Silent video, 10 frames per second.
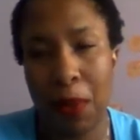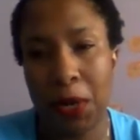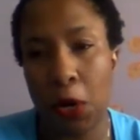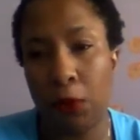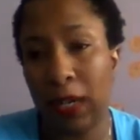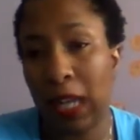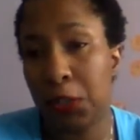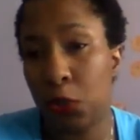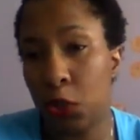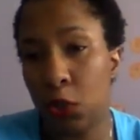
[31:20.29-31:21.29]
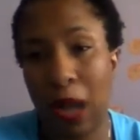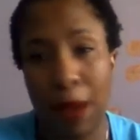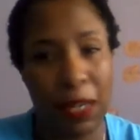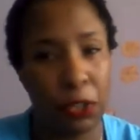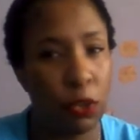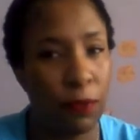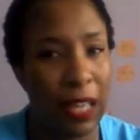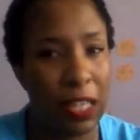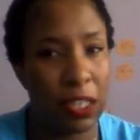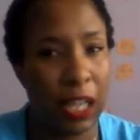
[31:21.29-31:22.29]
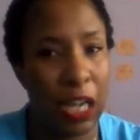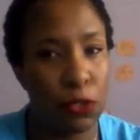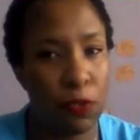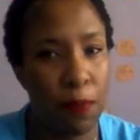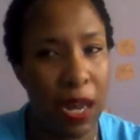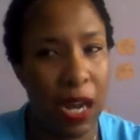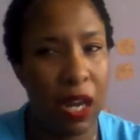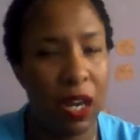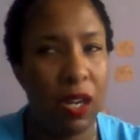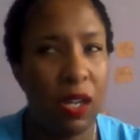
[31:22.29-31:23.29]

Maybe you don't realize you do. I'm not sure if that's the case with me.